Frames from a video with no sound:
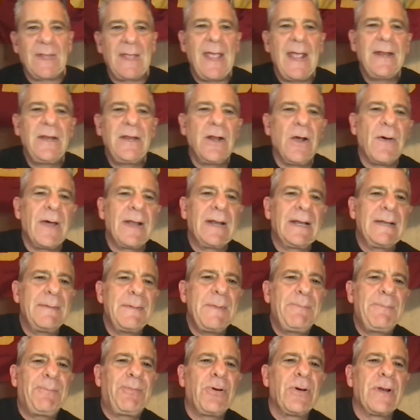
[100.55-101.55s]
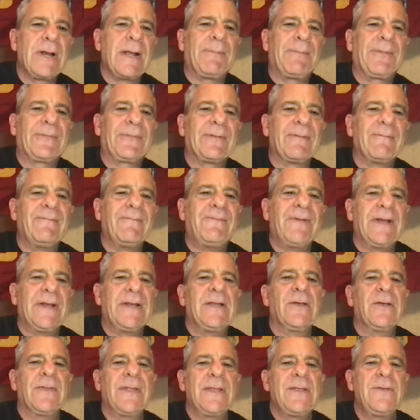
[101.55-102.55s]
And you know what? Let me put up some
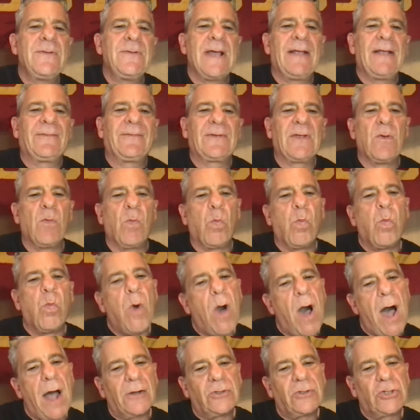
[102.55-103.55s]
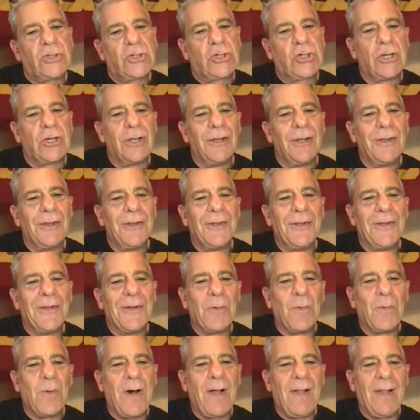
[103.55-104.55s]
video that you guys can watch
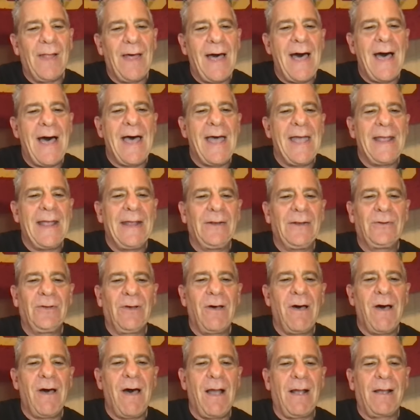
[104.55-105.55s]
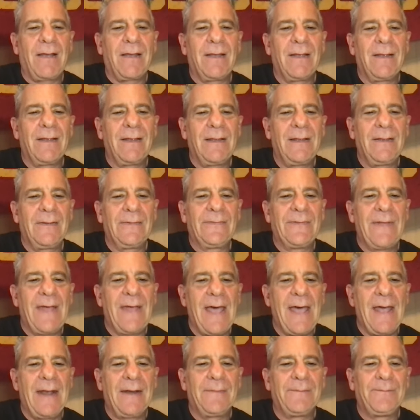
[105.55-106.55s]
while I talk. How's
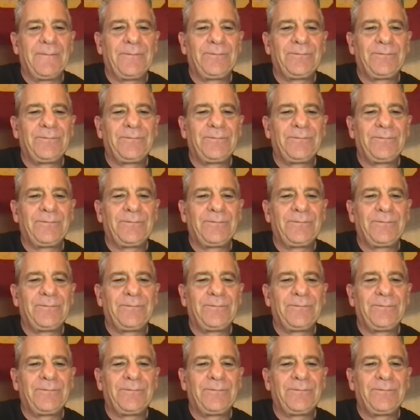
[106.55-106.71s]
that?